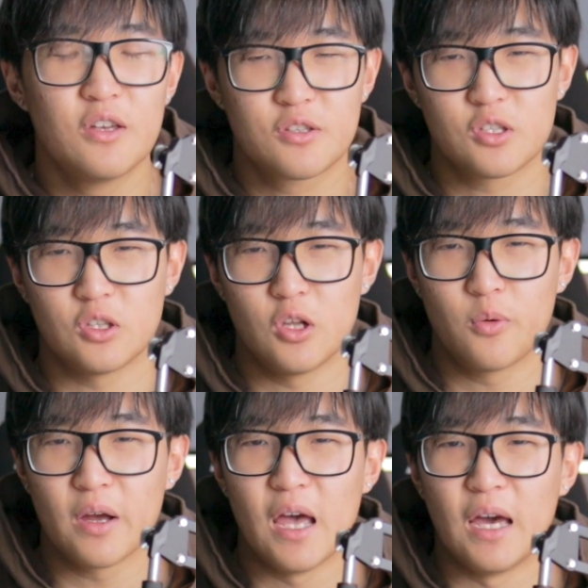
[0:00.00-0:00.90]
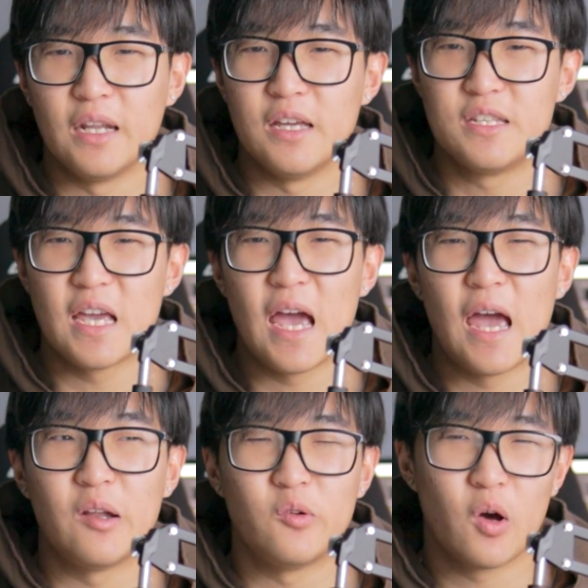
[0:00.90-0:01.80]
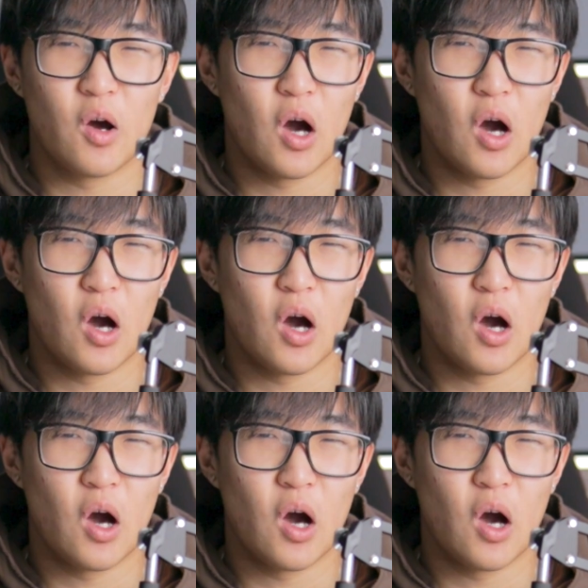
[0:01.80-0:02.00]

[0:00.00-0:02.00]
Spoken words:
slower edits, and